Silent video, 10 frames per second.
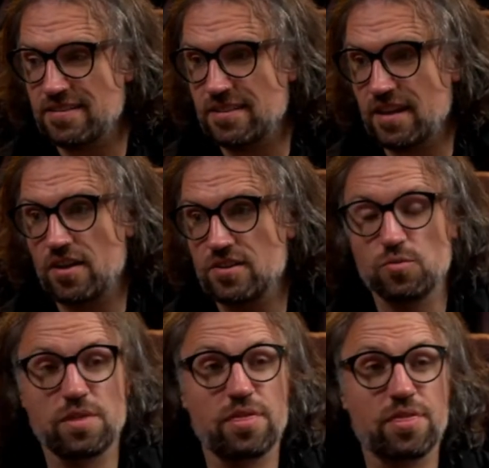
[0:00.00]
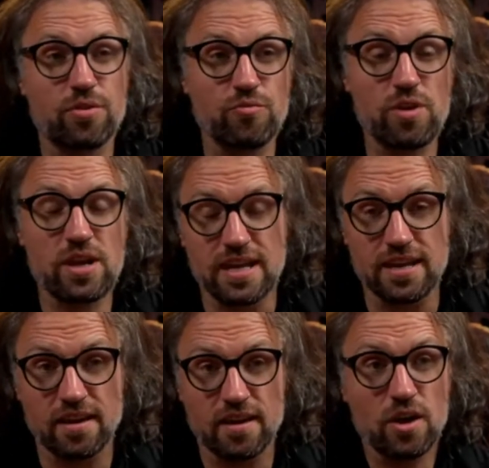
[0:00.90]
starts with
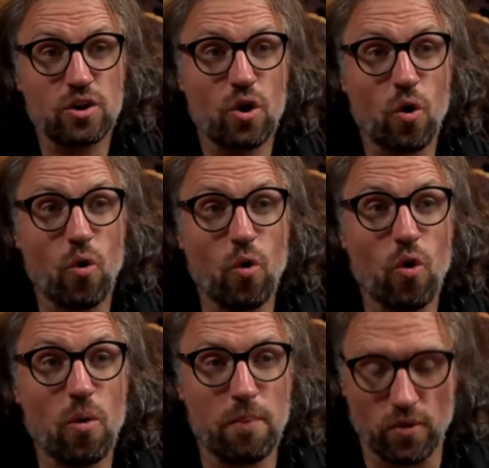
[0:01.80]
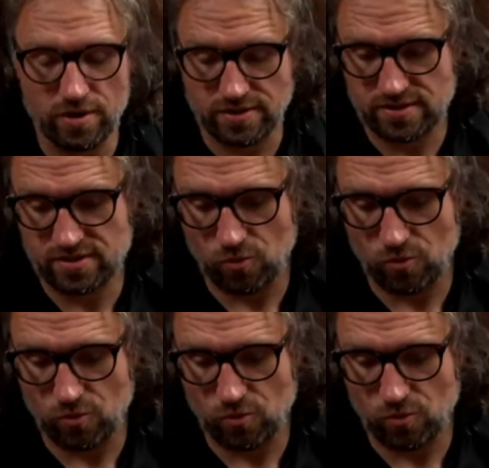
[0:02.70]
3 core points,